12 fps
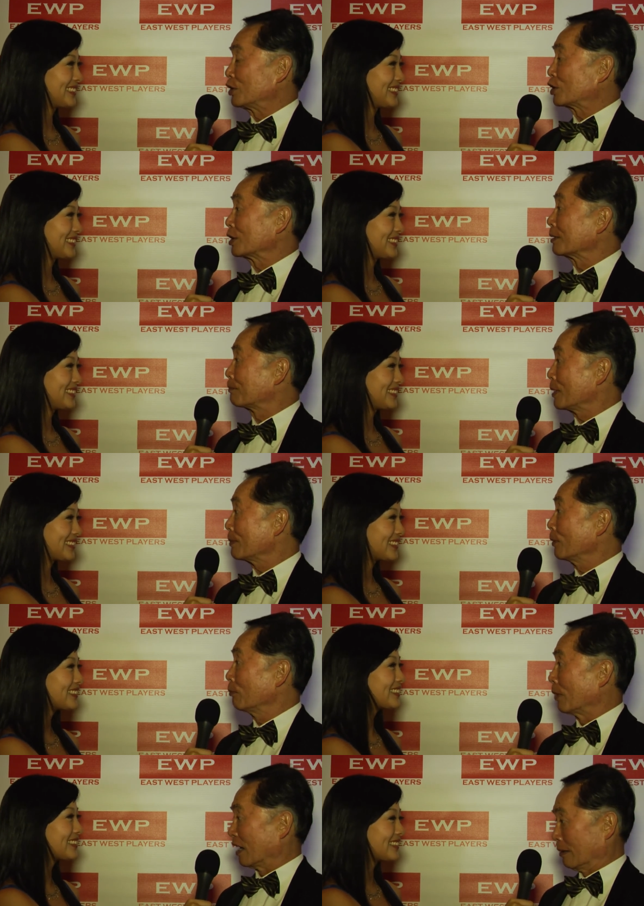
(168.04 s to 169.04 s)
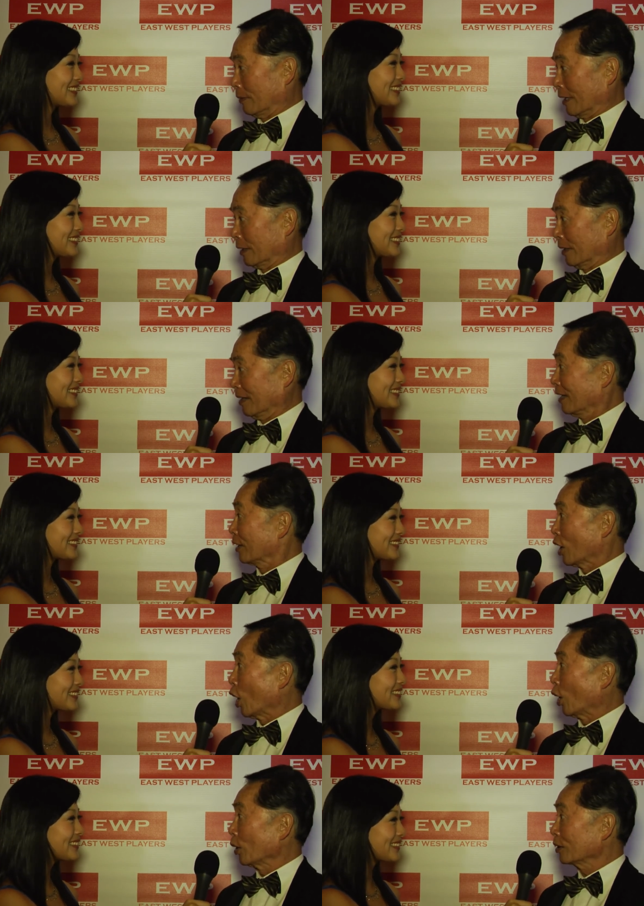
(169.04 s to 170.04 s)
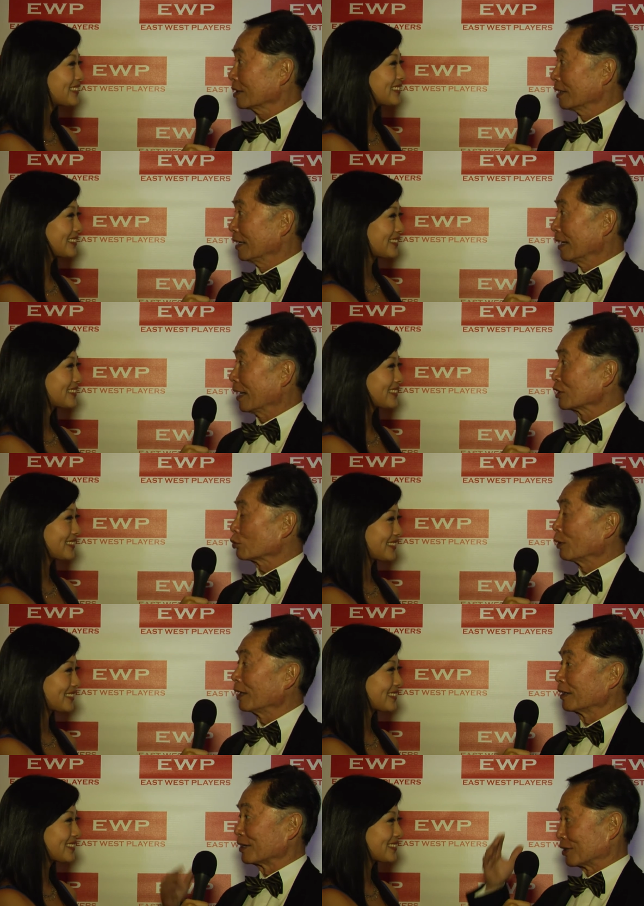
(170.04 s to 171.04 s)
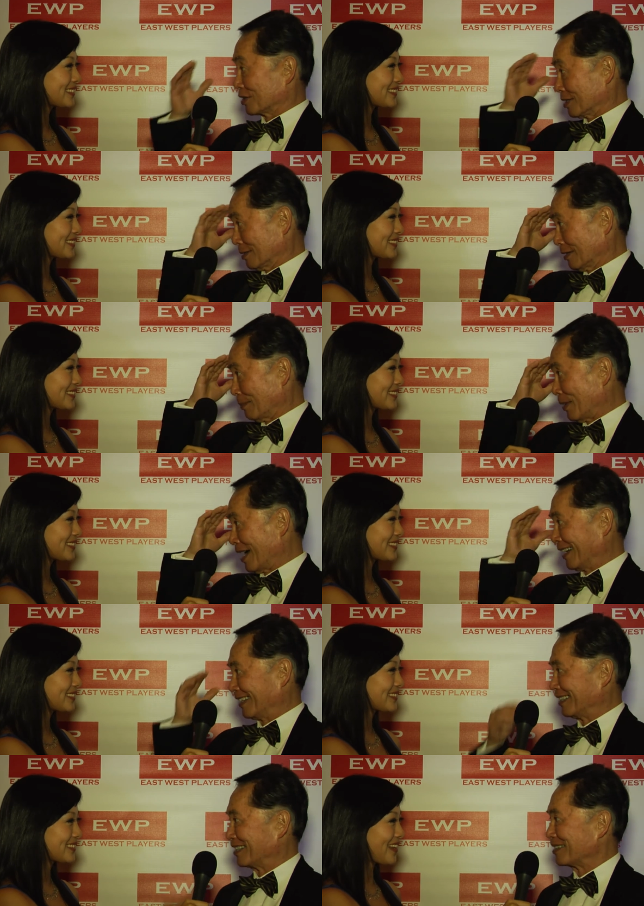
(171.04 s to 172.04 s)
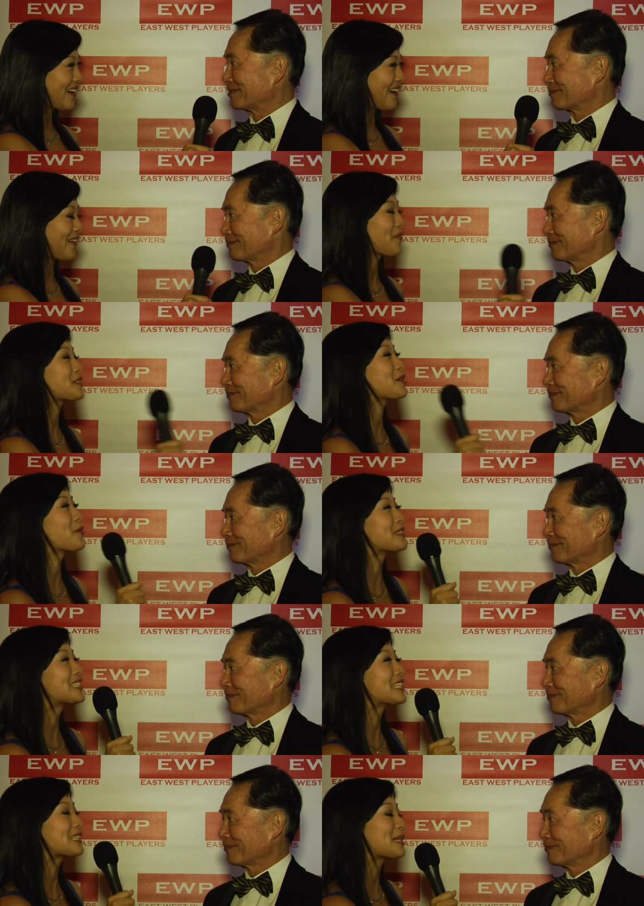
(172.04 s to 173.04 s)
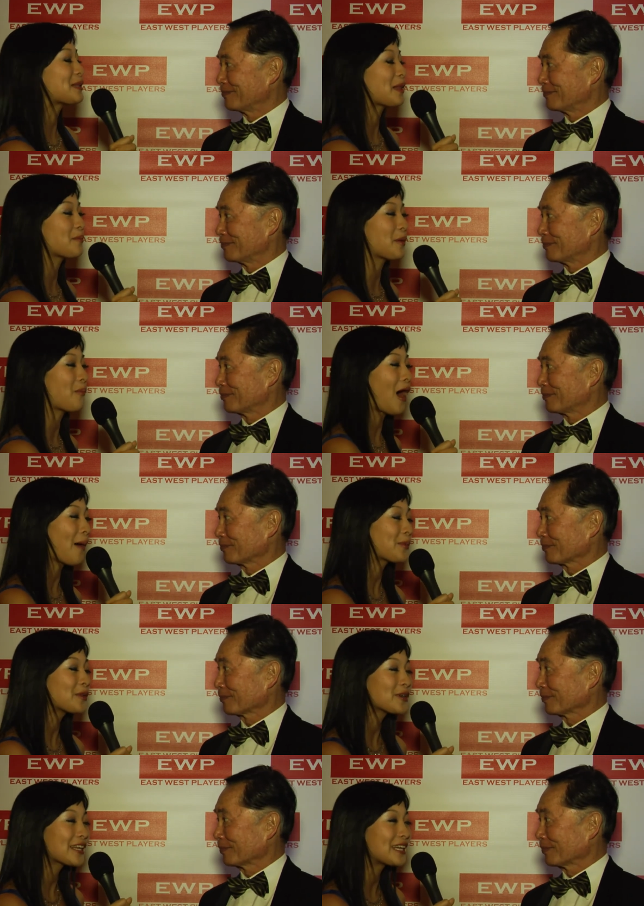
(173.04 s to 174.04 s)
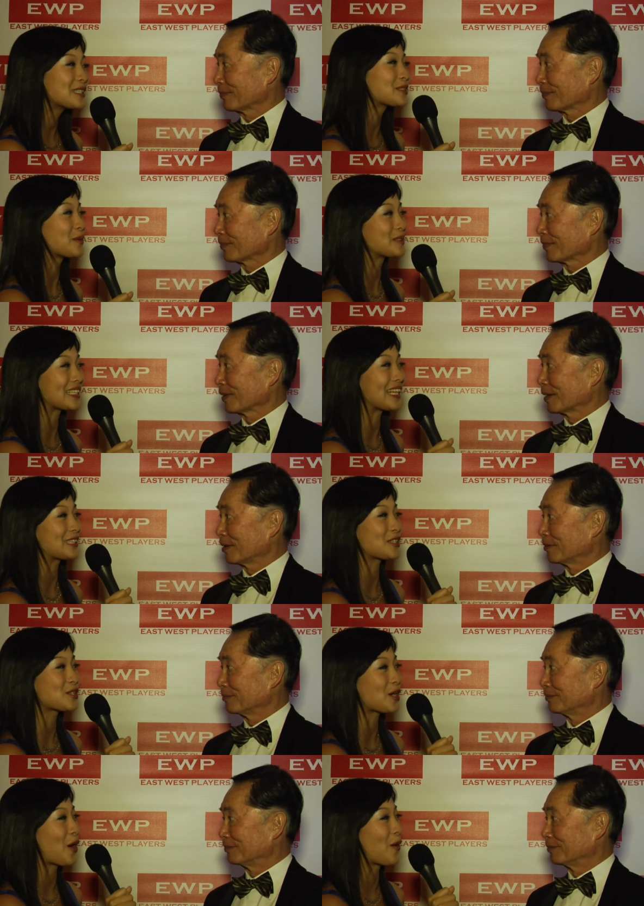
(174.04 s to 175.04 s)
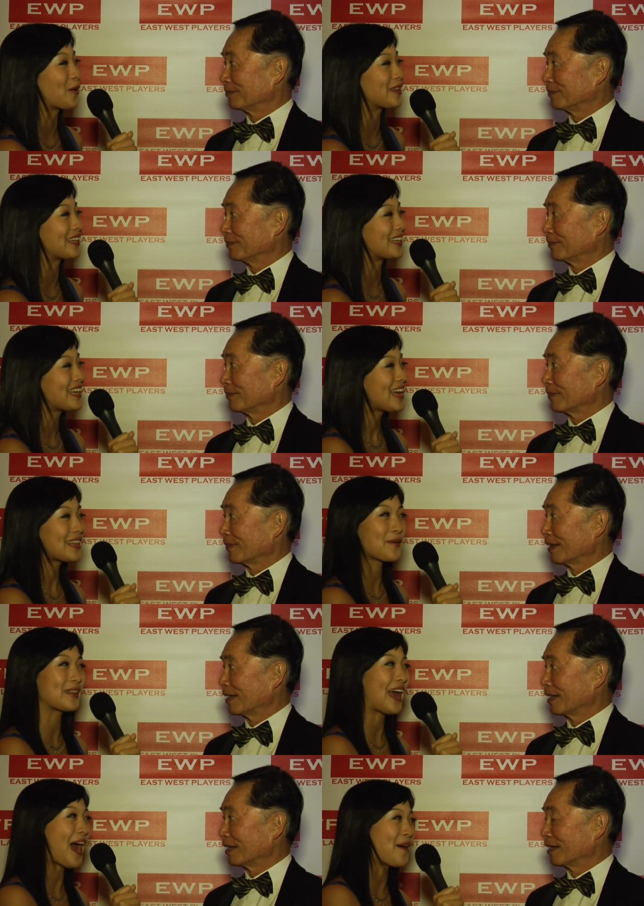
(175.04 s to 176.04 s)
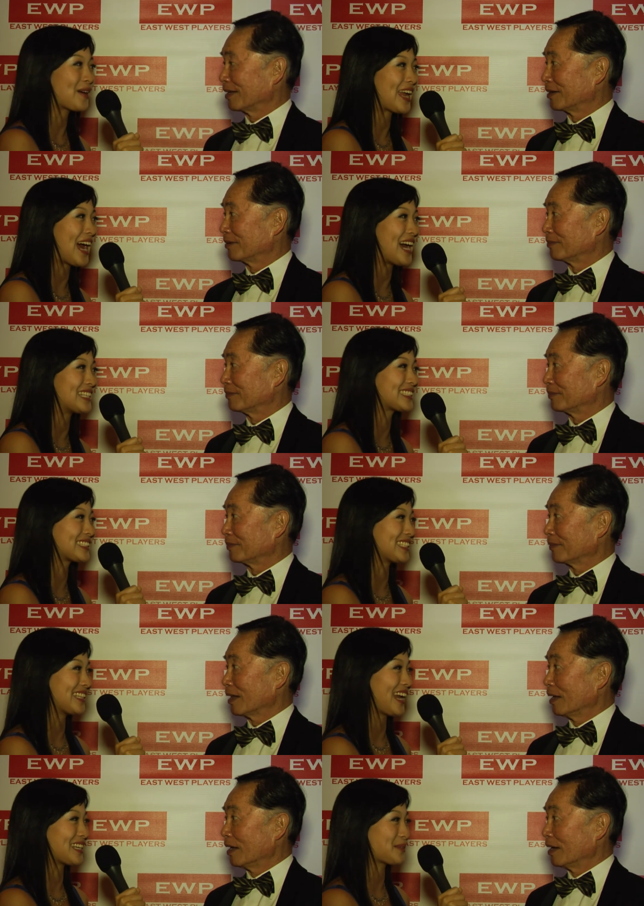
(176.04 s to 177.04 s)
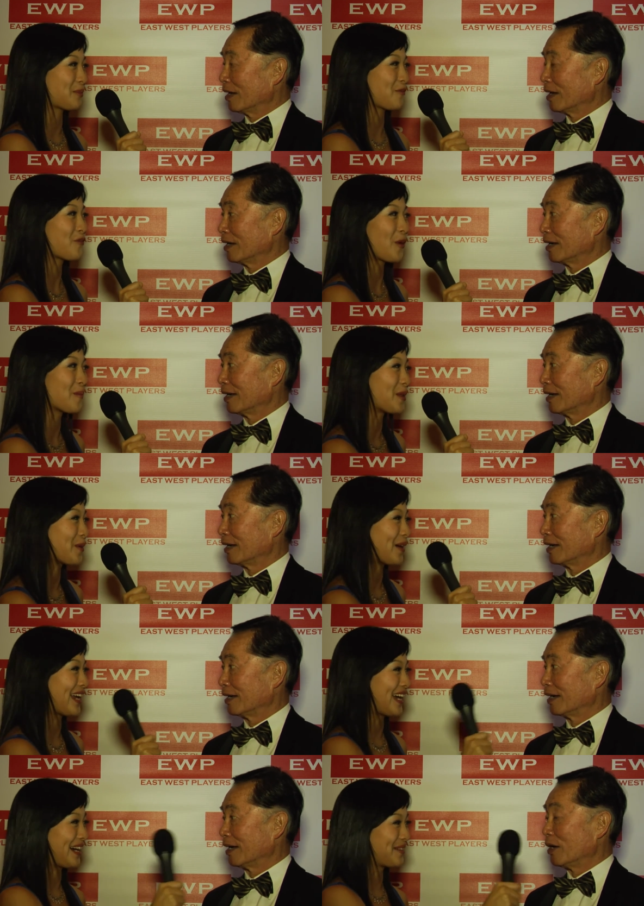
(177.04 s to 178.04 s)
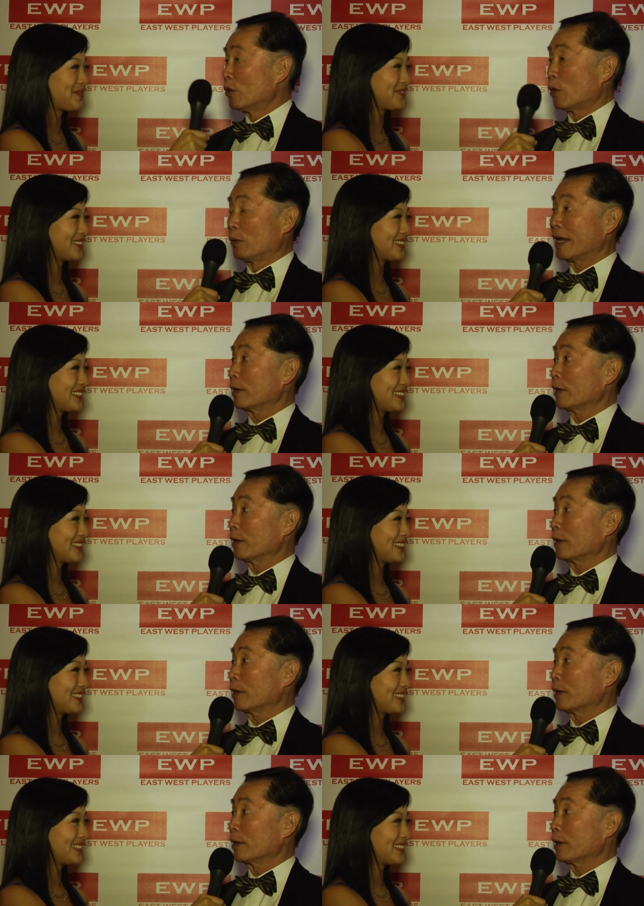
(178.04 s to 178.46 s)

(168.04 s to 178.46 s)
Speaker 1: reaching people by, by the heart as well as the mind.
Speaker 2: So was the Glee Club the popular kids, or was it like the show where the they were the outcasts and they had to perform their way up?
Speaker 1: Well, we